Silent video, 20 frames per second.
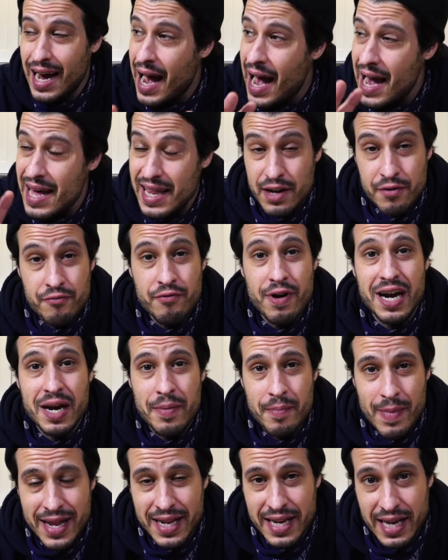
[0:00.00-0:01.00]
highly
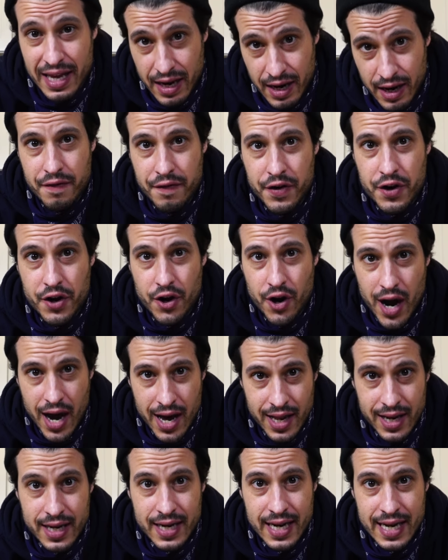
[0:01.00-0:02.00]
recommend it for your
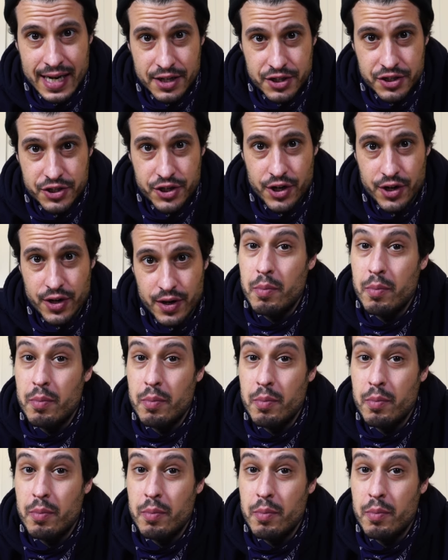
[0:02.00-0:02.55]
holiday dessert.